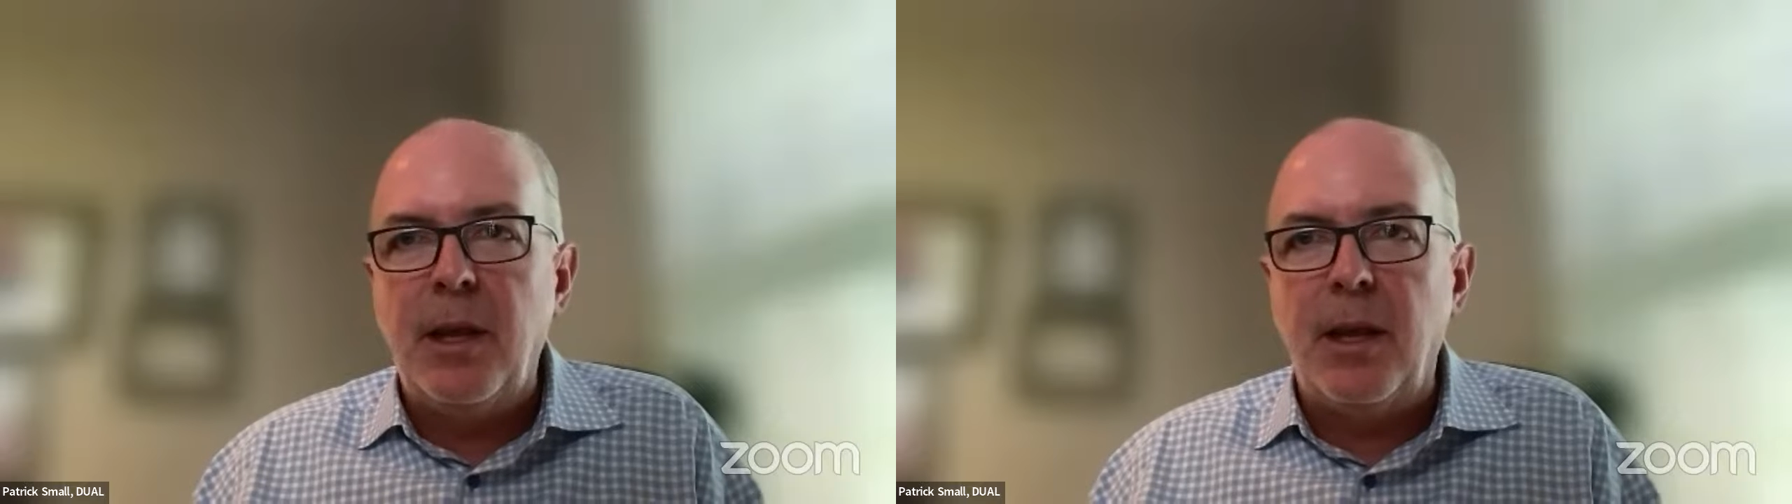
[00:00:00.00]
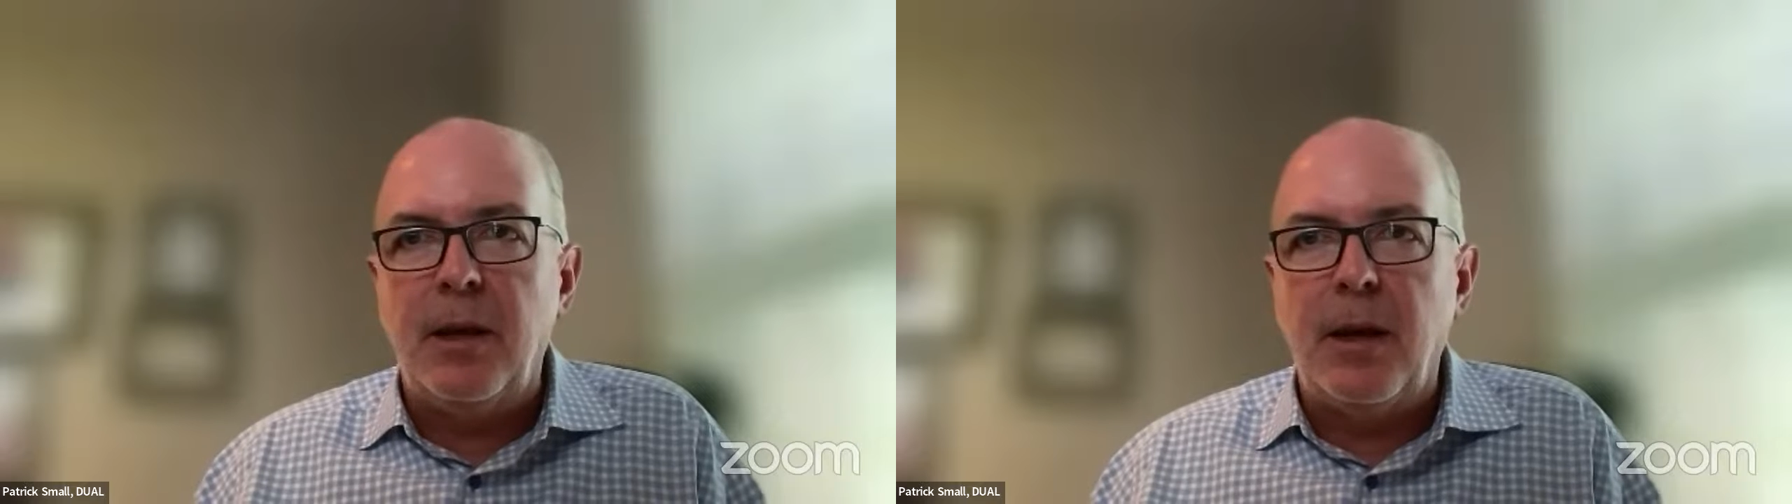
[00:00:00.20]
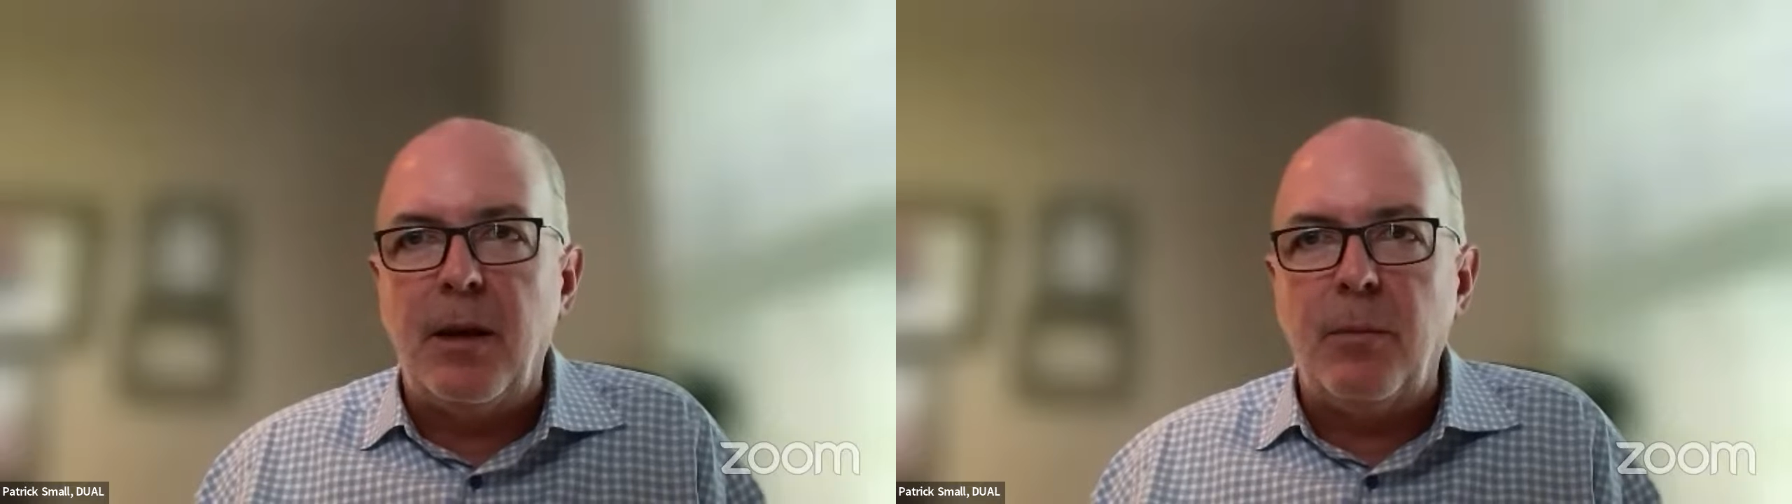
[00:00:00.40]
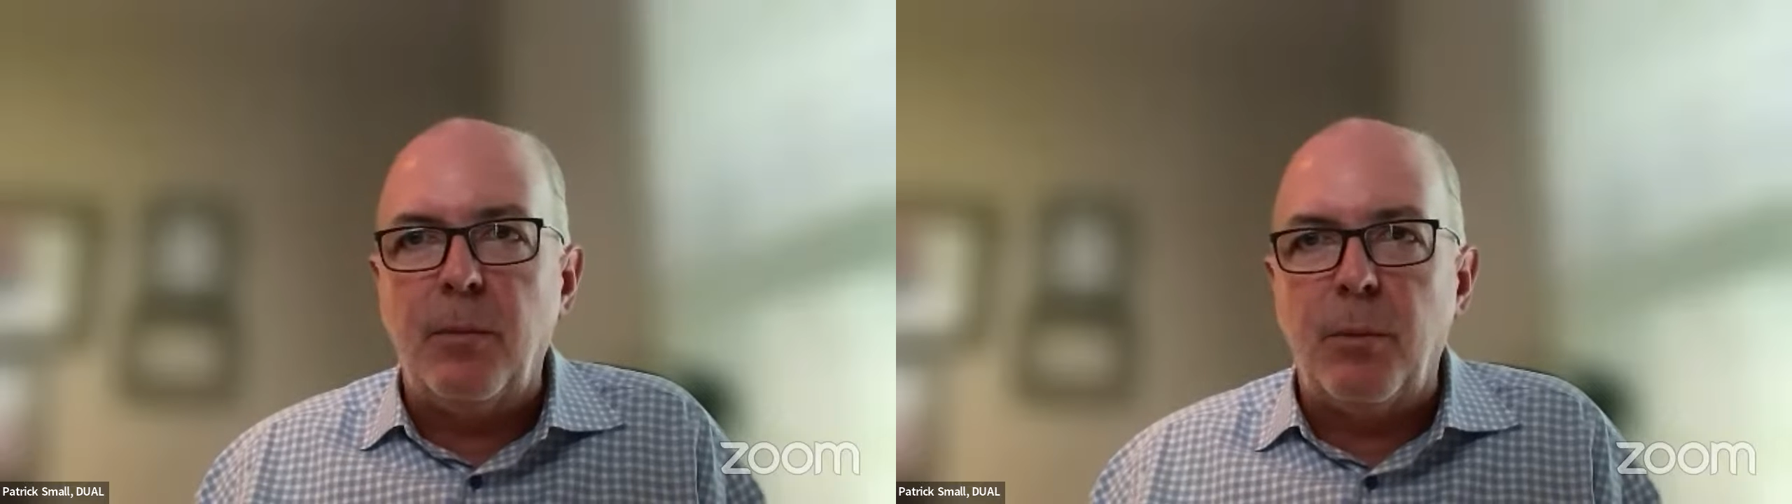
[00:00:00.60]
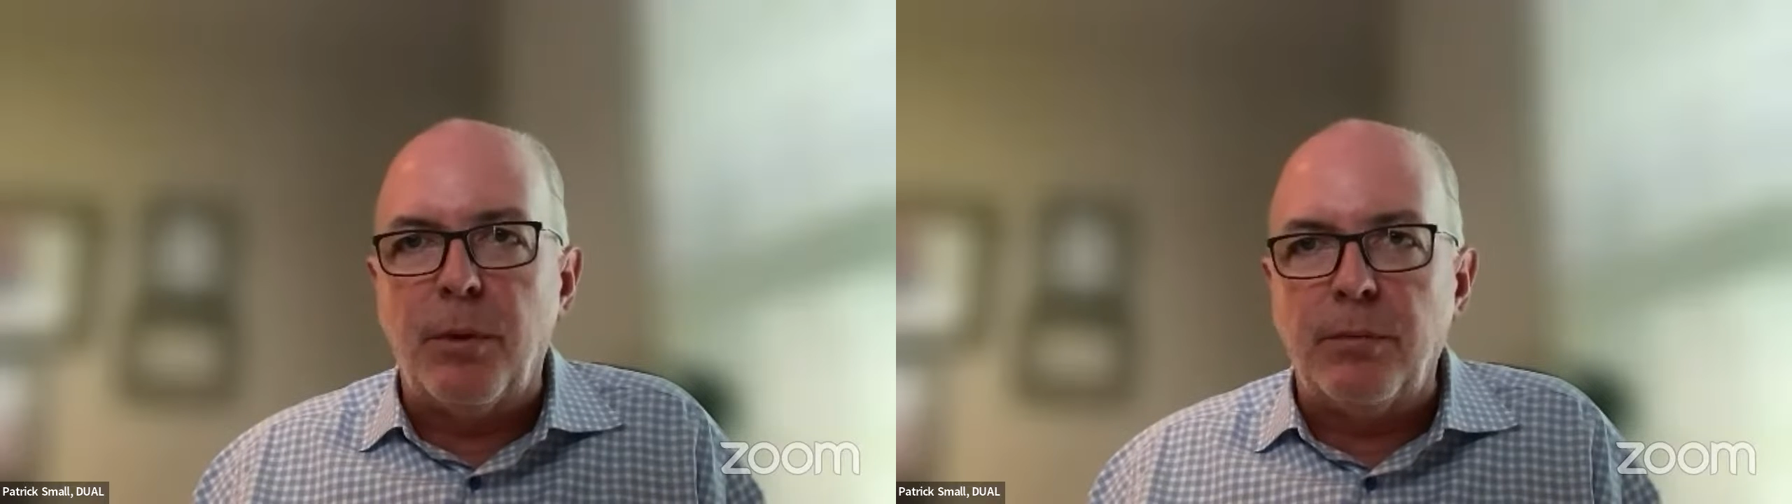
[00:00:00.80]
and
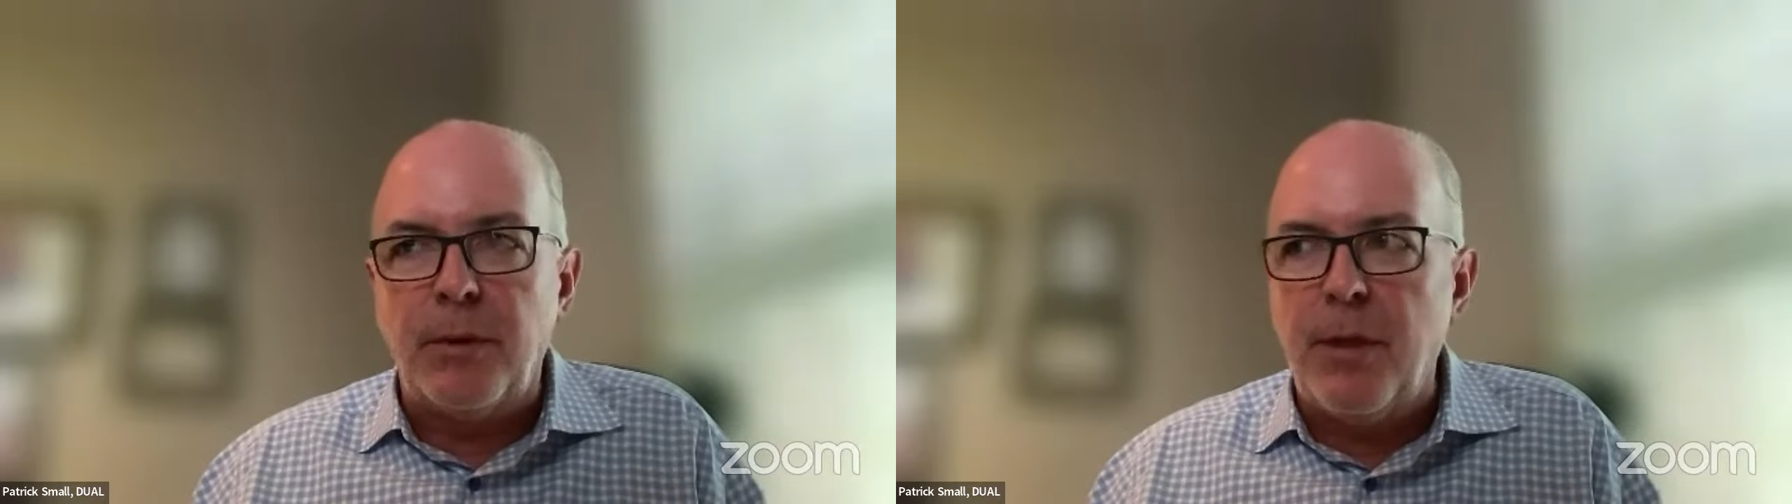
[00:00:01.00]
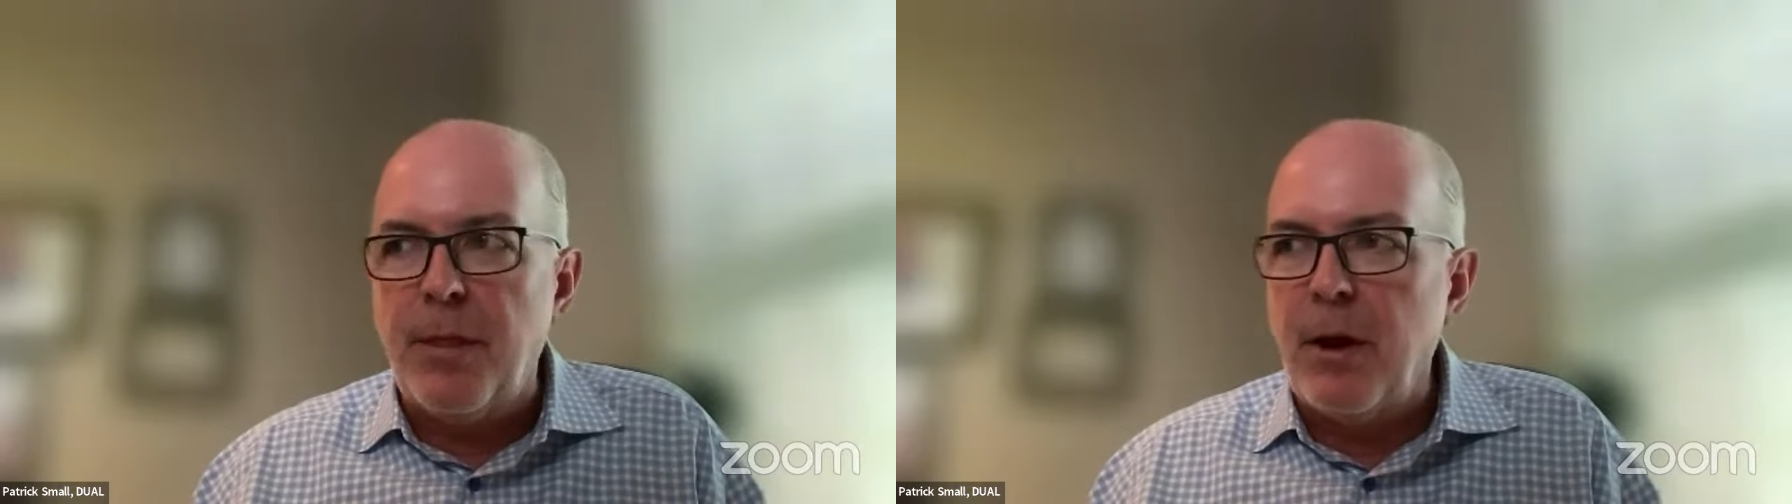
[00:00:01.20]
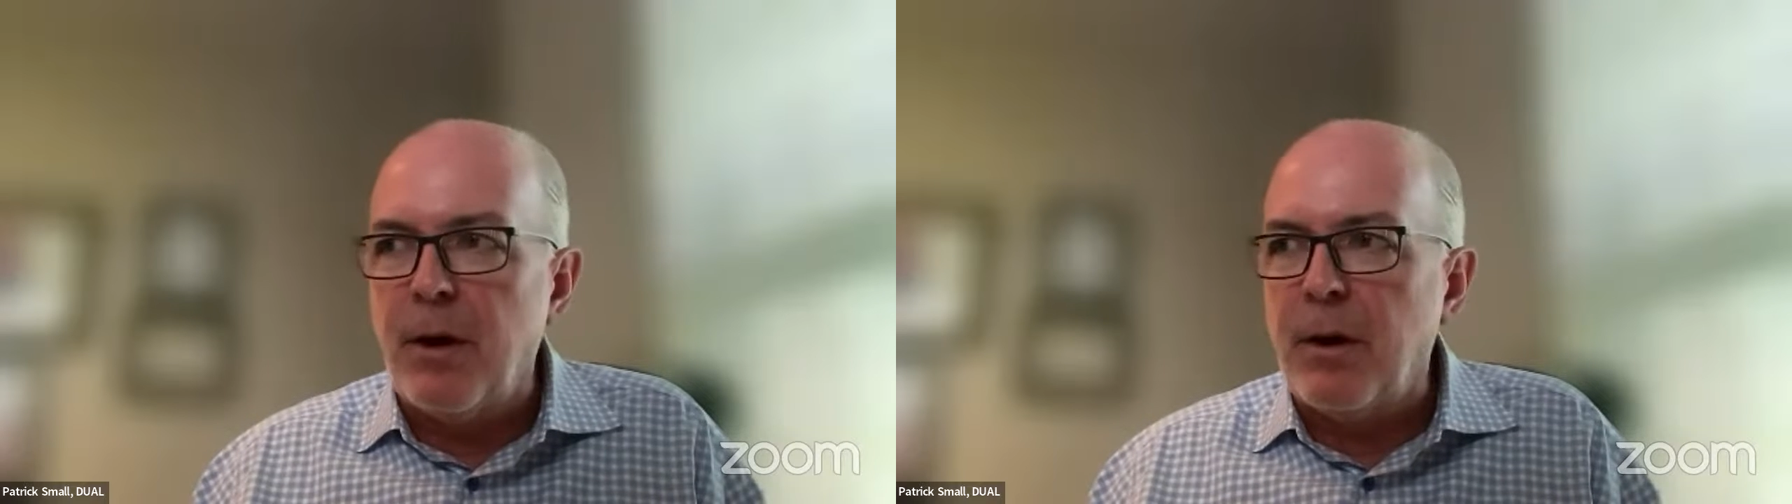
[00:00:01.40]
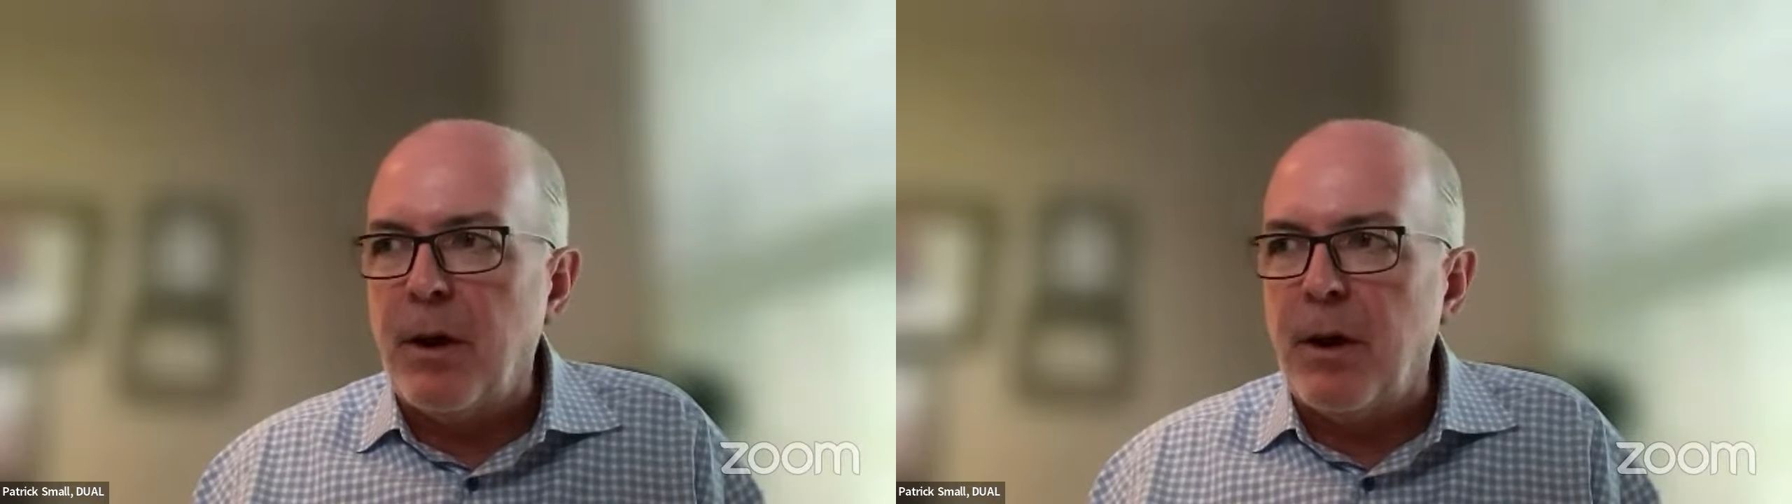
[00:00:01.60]
when we're done there,